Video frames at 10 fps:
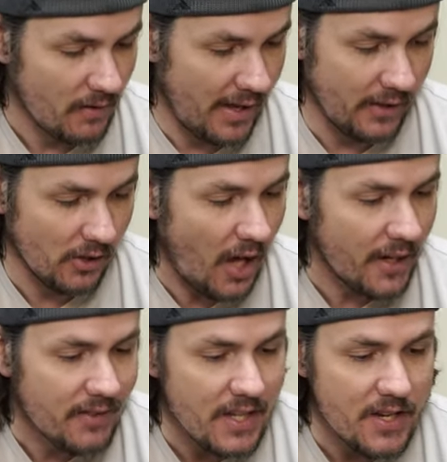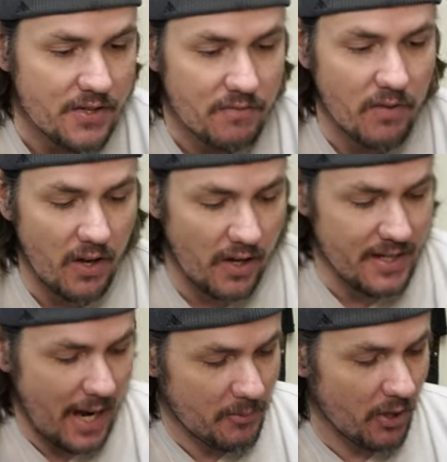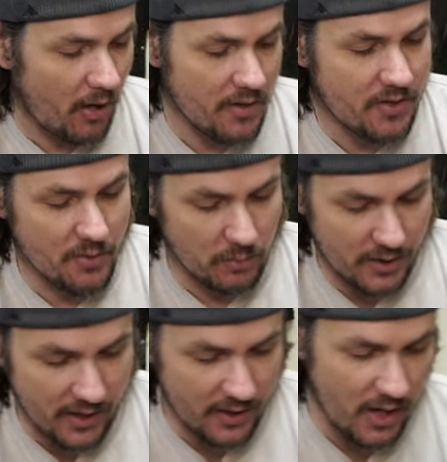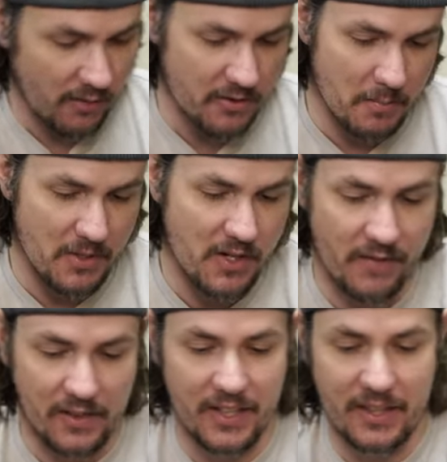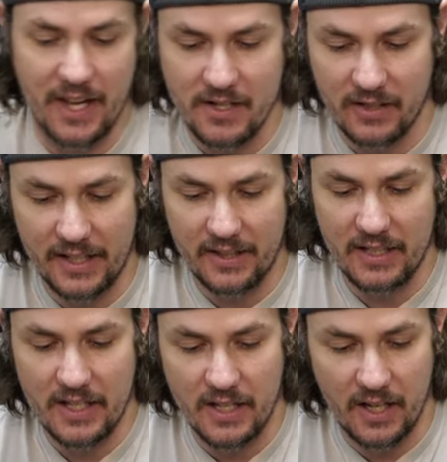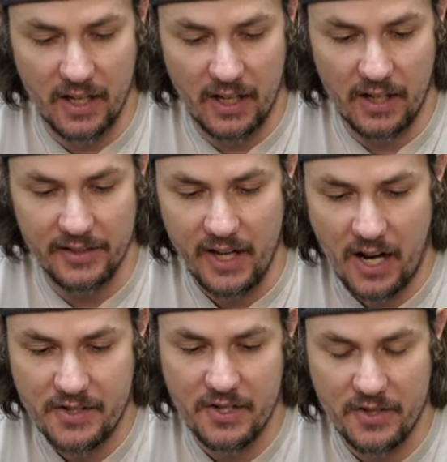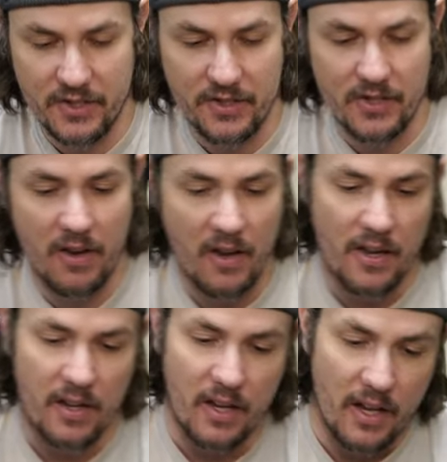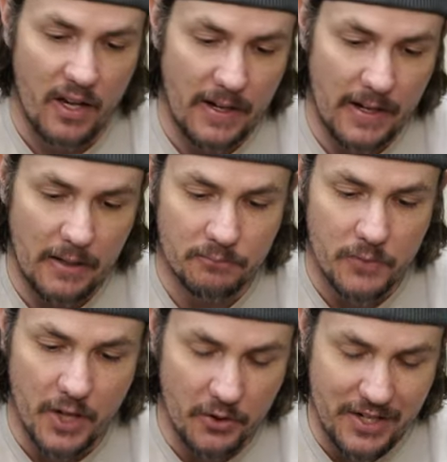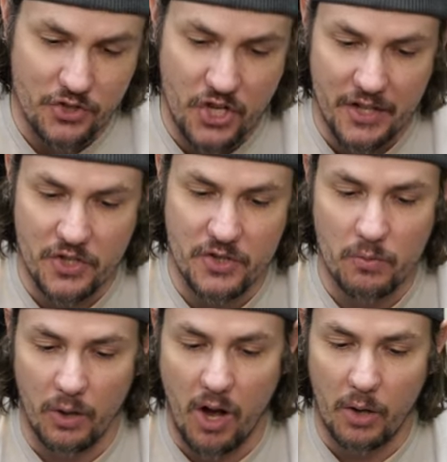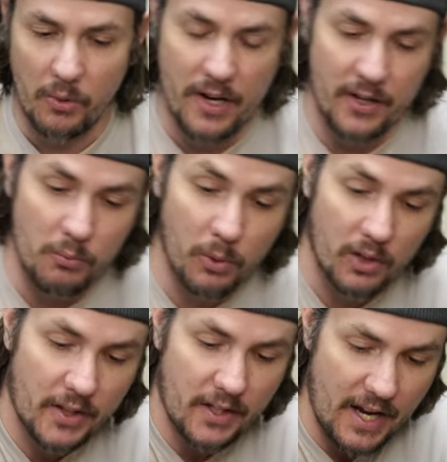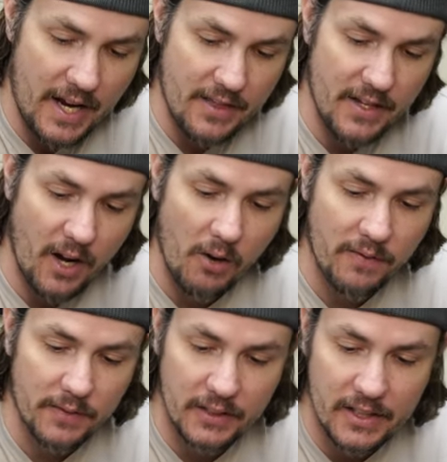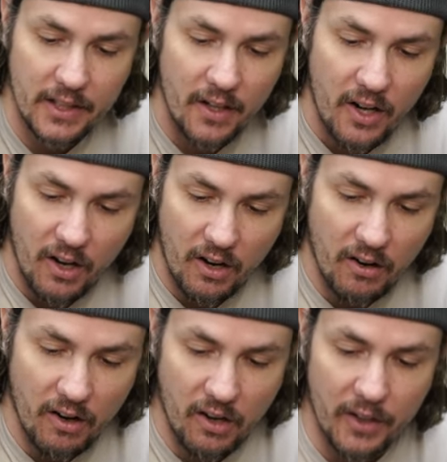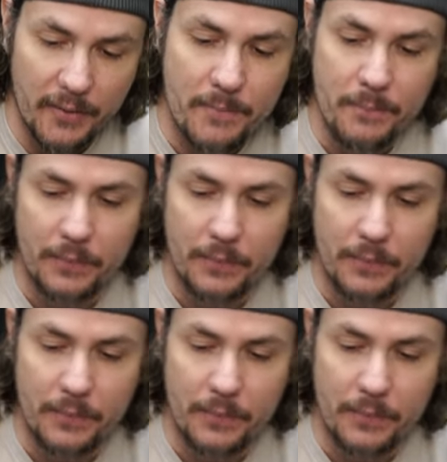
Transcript: and a lot of these adapter harnesses will carry over, specifically things like the uh, knock sensors, uh, you know, the injections will already work, and then hopefully our